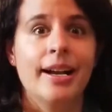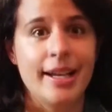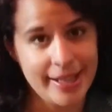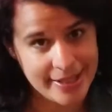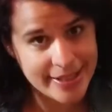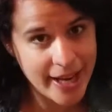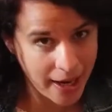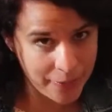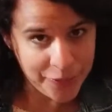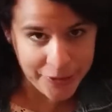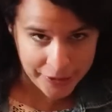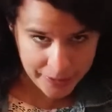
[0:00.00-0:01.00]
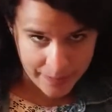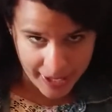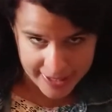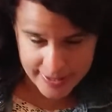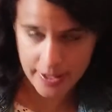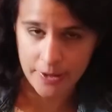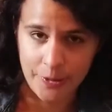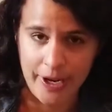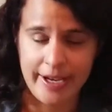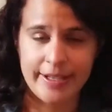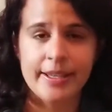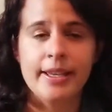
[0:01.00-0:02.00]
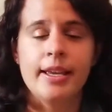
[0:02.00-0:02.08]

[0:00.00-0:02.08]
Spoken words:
It's time for the goodbye song, right?